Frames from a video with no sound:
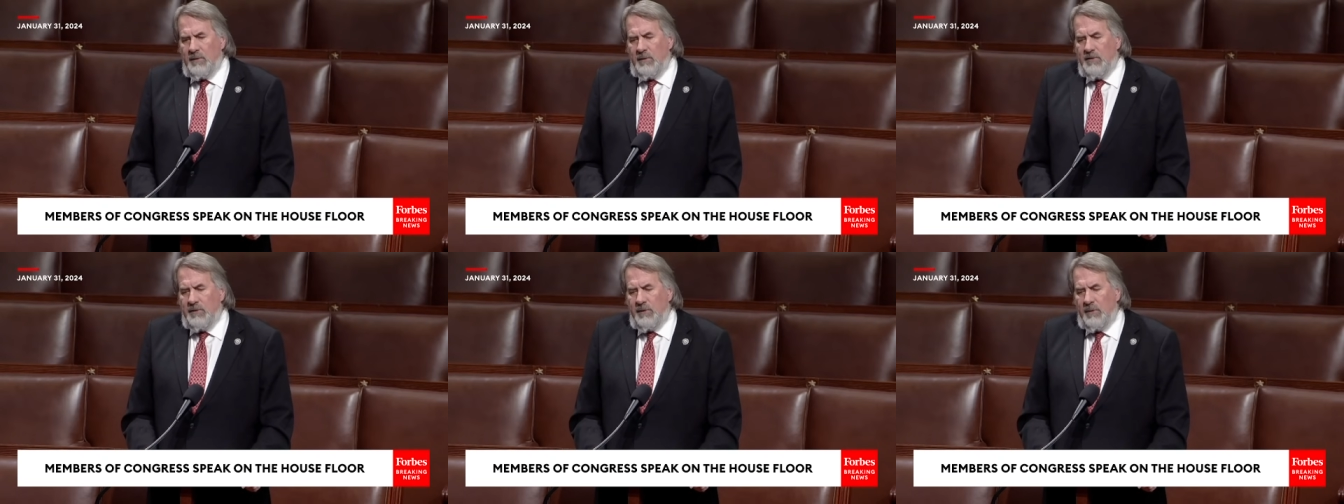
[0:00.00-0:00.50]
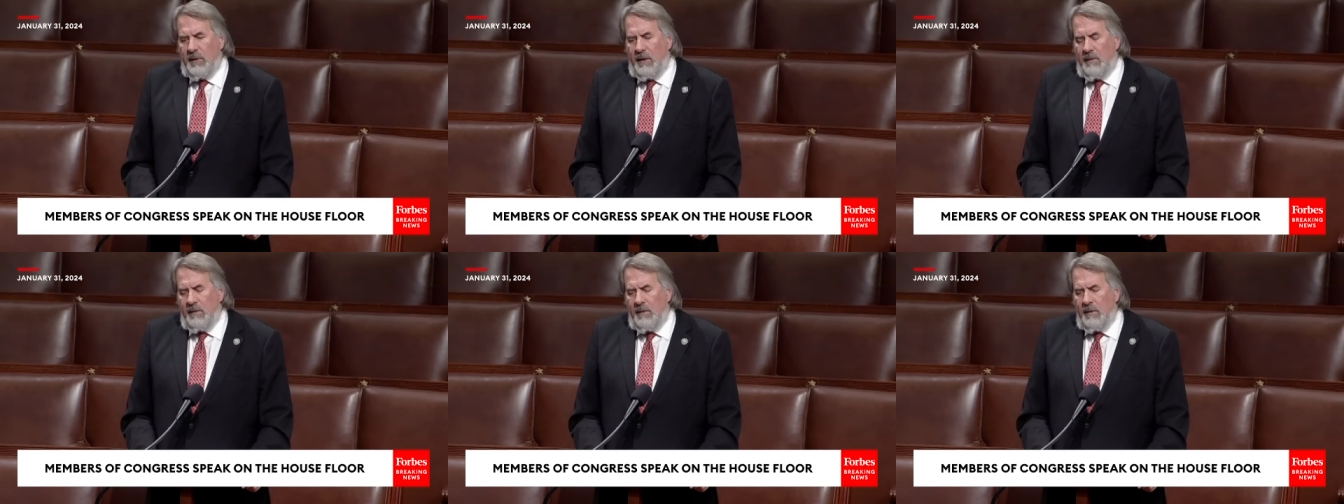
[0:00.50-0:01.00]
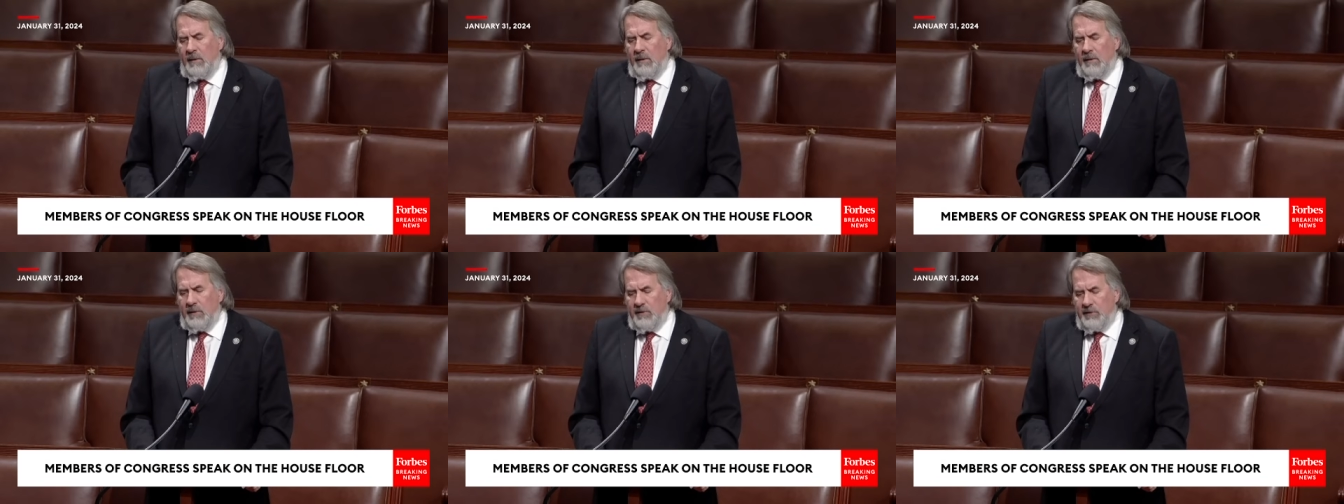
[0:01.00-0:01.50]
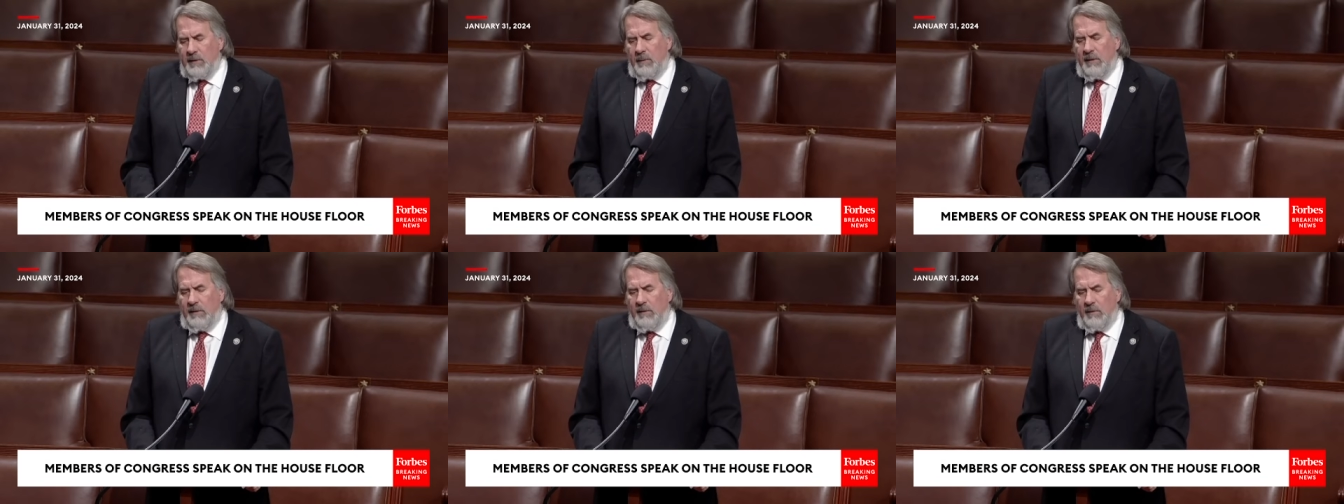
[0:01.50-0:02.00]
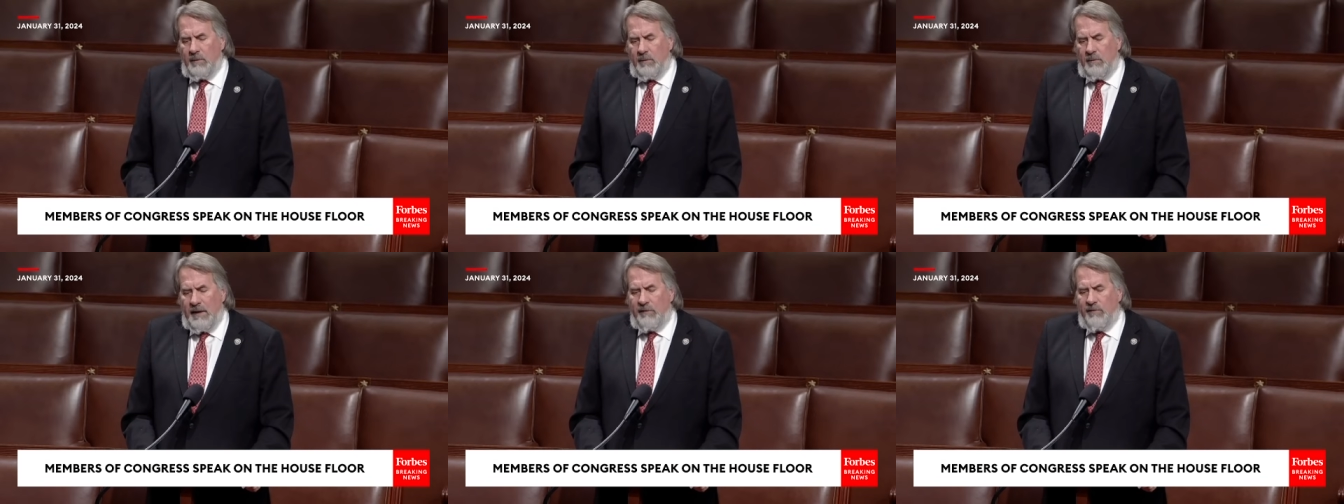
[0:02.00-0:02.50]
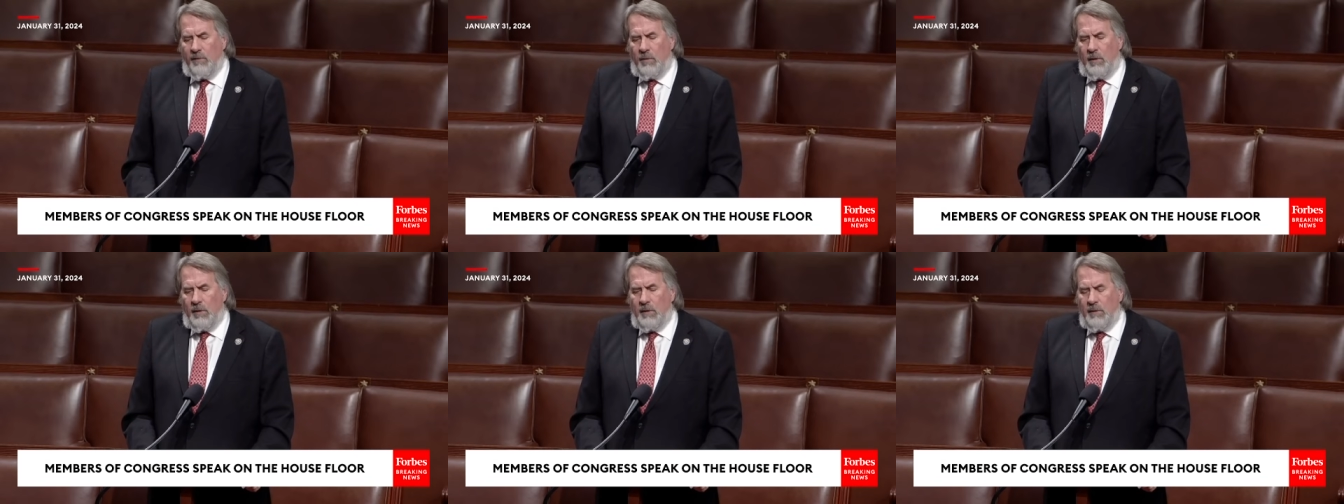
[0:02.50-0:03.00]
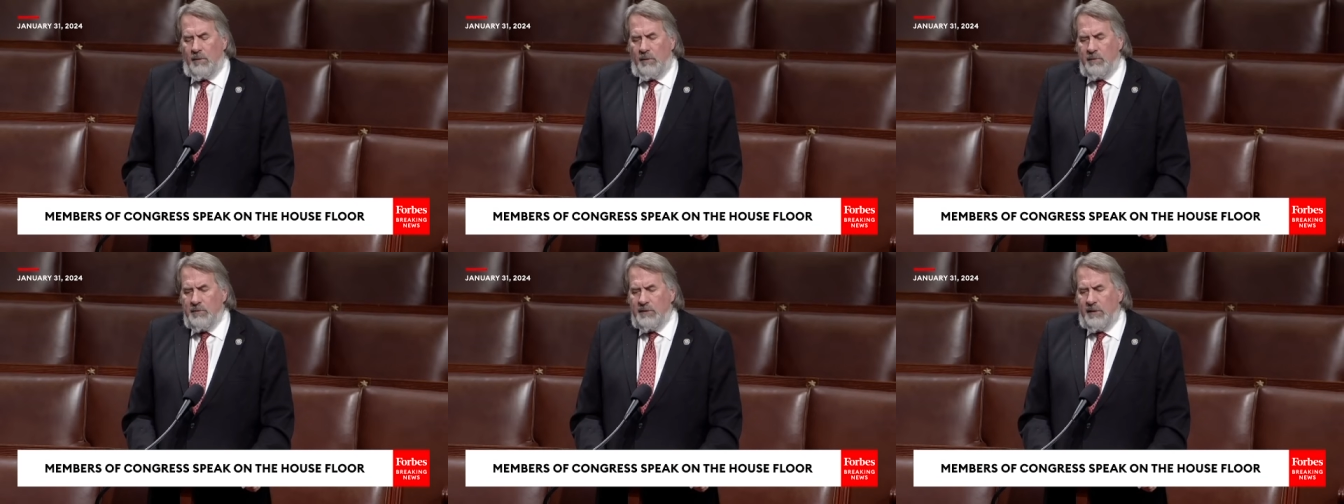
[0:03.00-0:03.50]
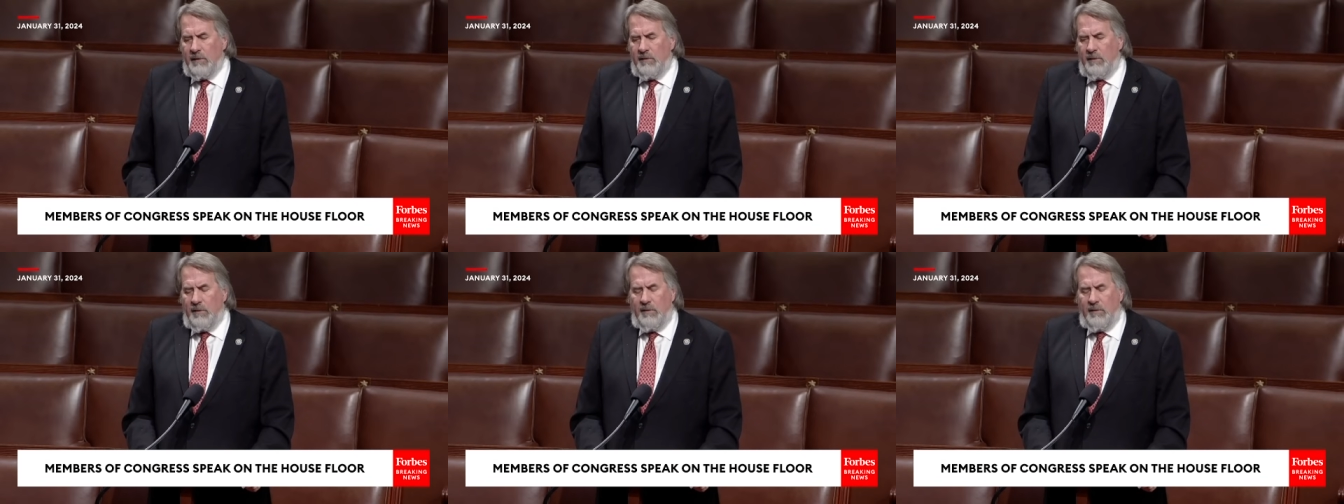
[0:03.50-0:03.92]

And so uh, this is going to be great for those uh,